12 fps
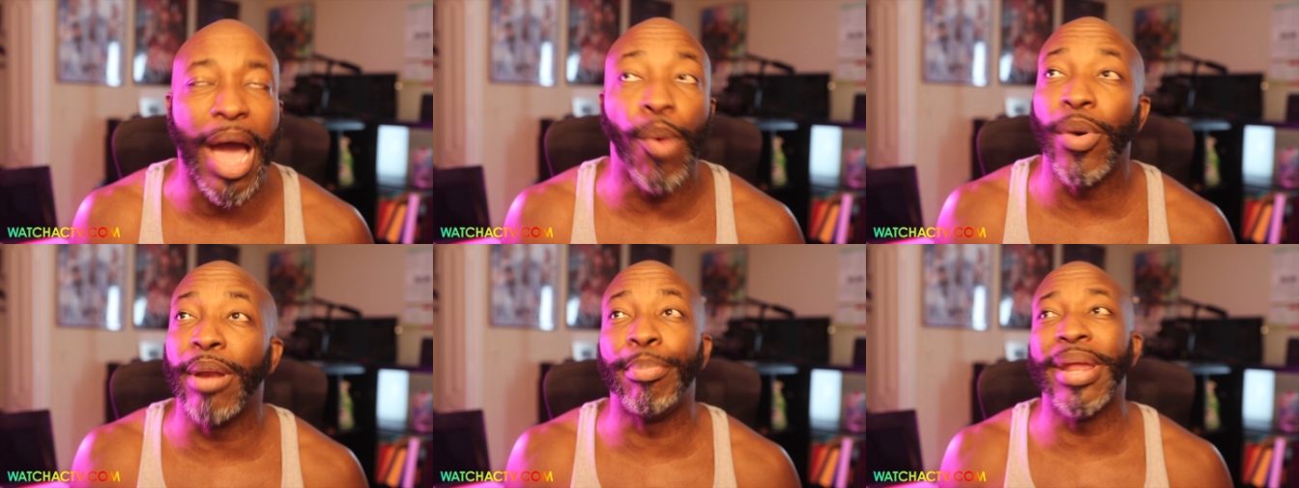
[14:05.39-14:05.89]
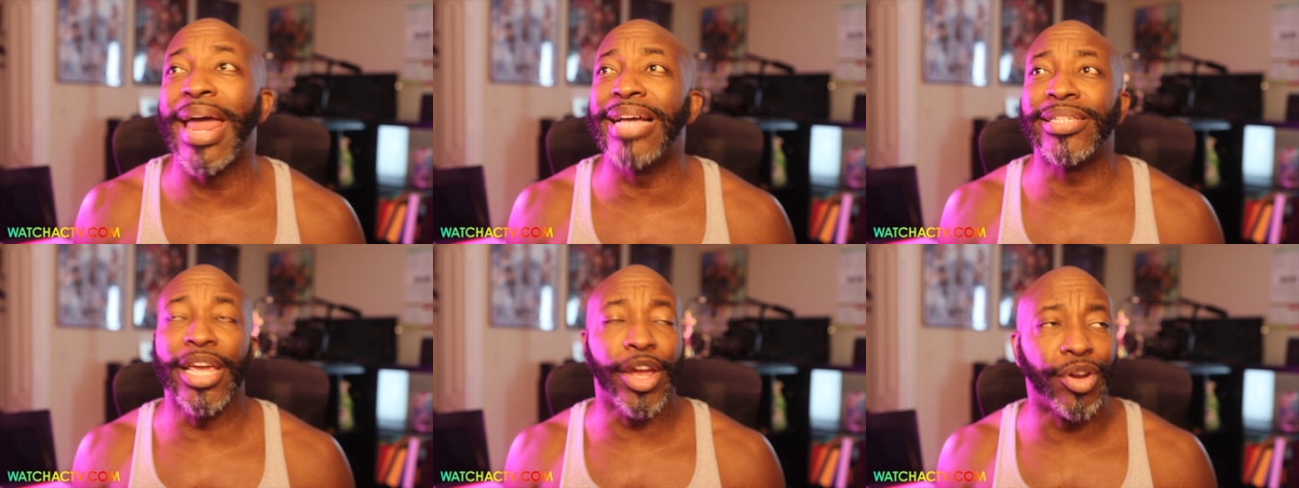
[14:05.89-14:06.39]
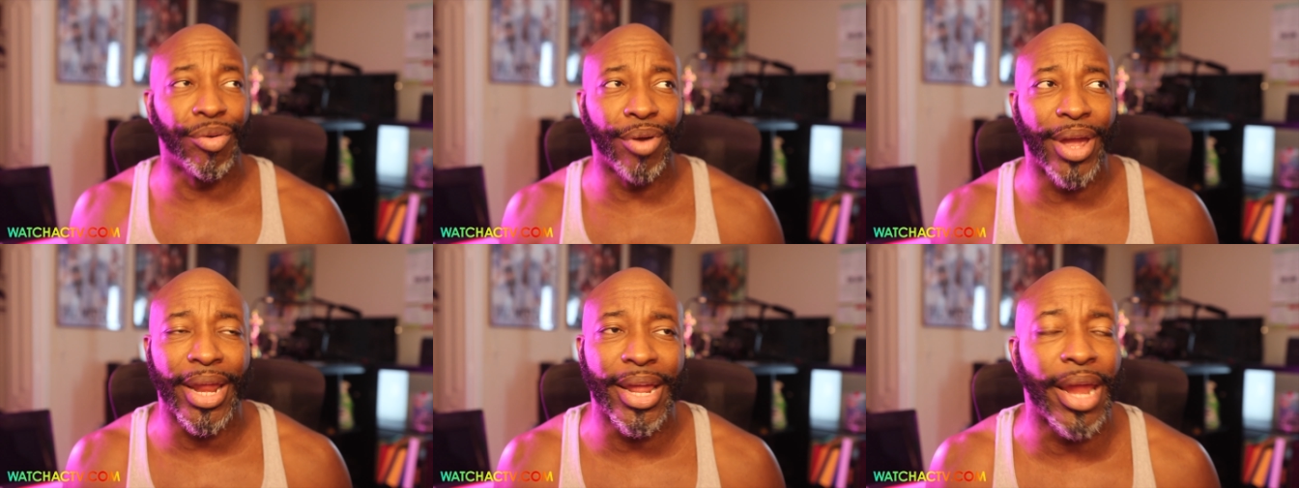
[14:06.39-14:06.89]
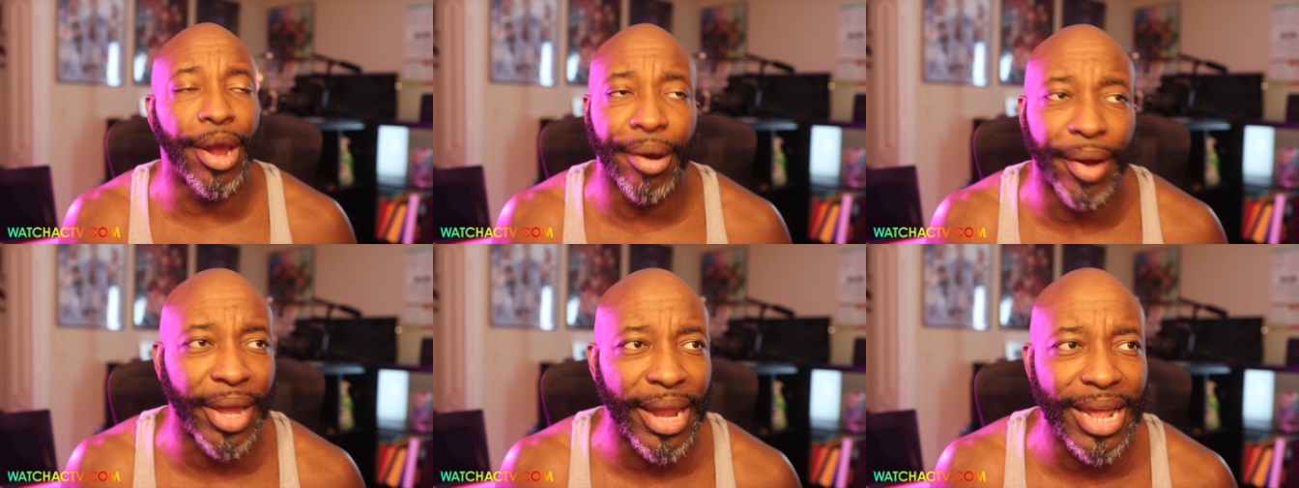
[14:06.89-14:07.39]
I wouldn't have been as ignorant and
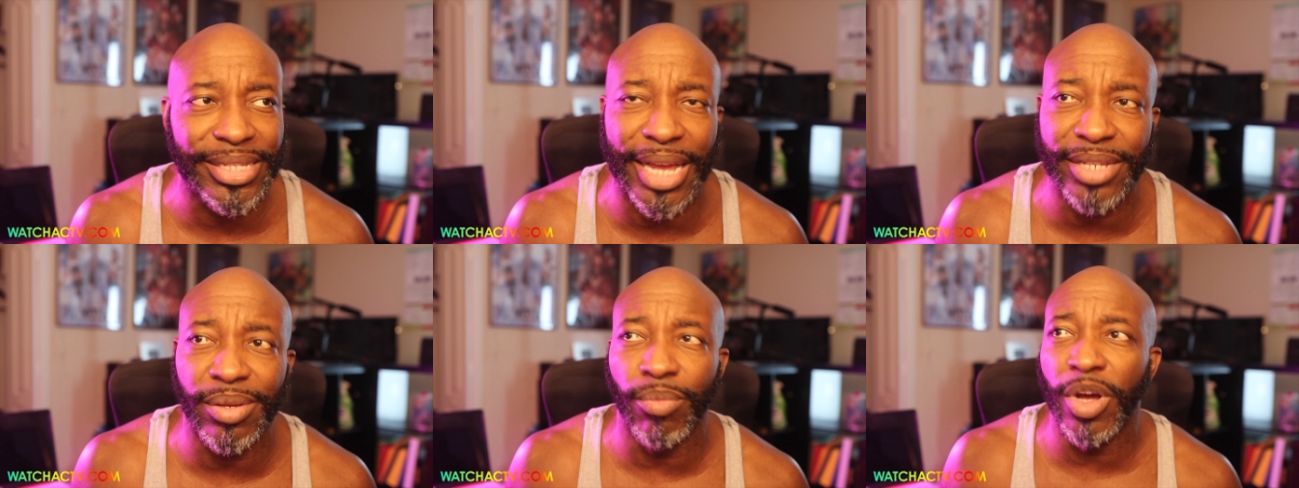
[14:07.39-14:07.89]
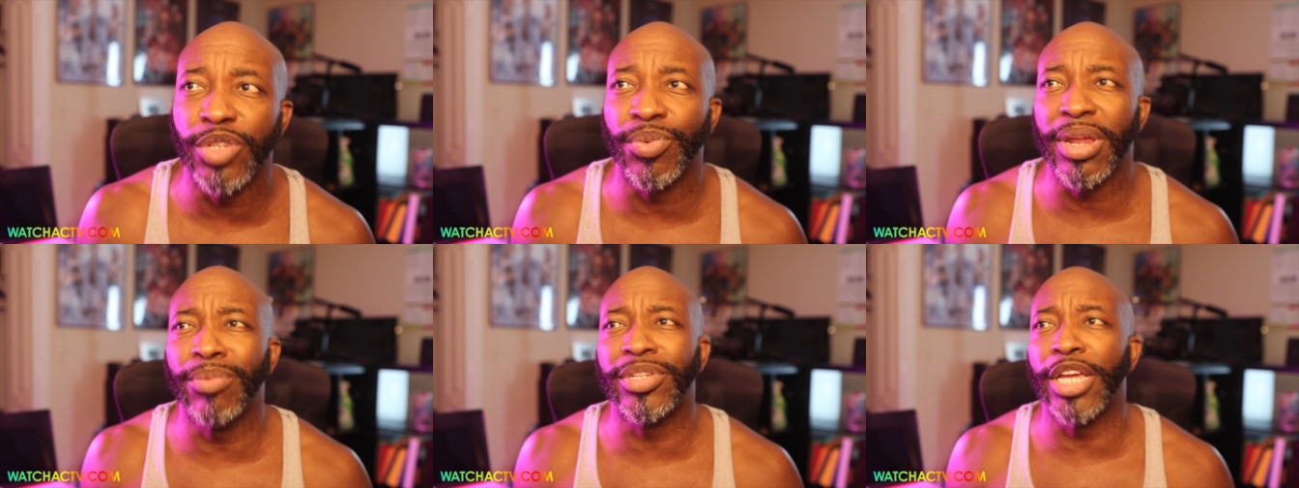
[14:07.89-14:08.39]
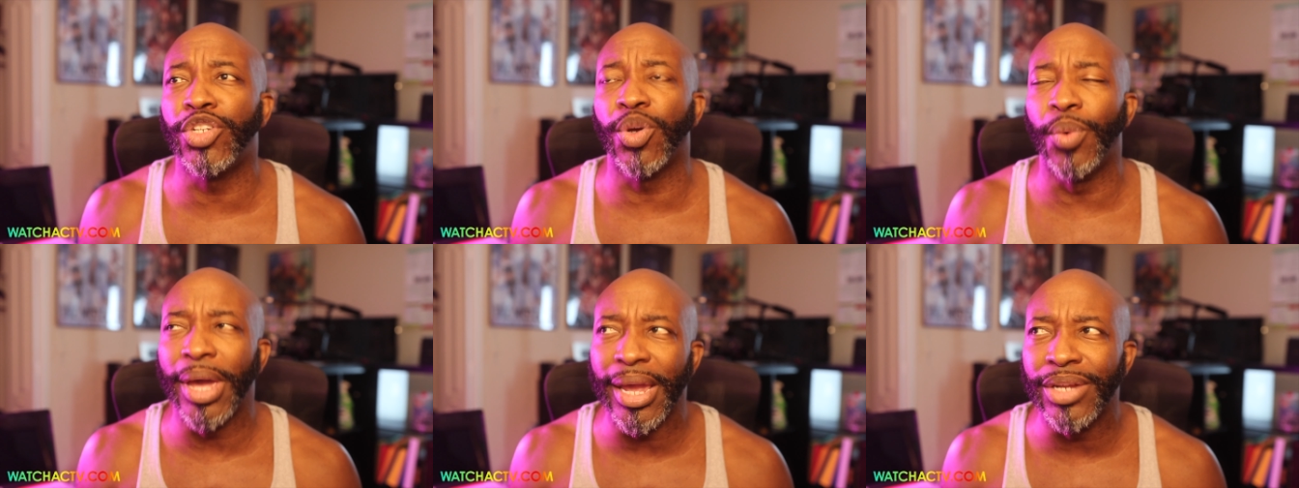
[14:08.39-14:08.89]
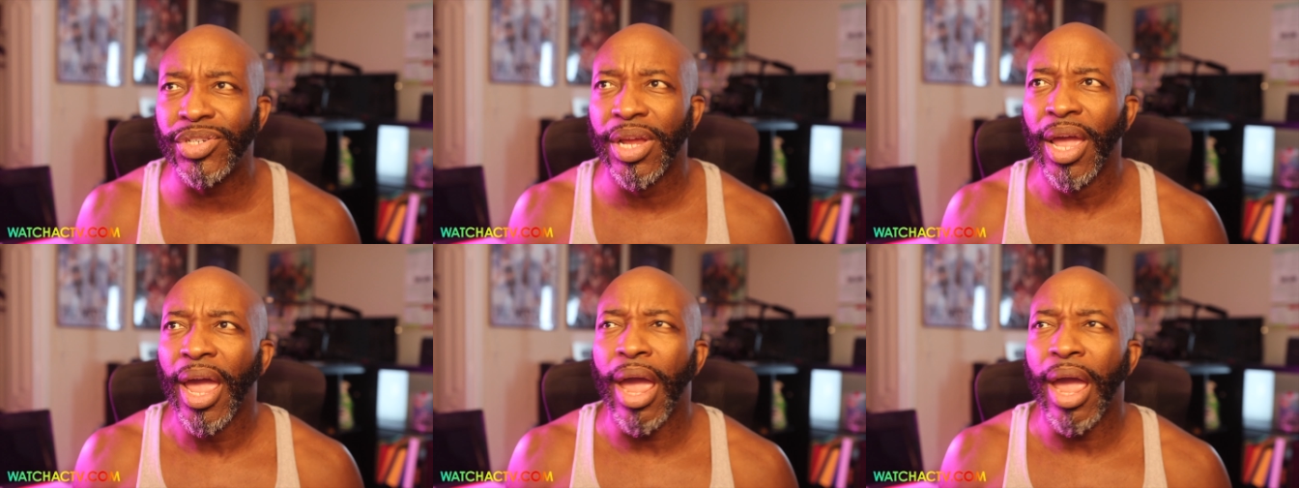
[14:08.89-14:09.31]
arrogant as Hisam was when he was HOH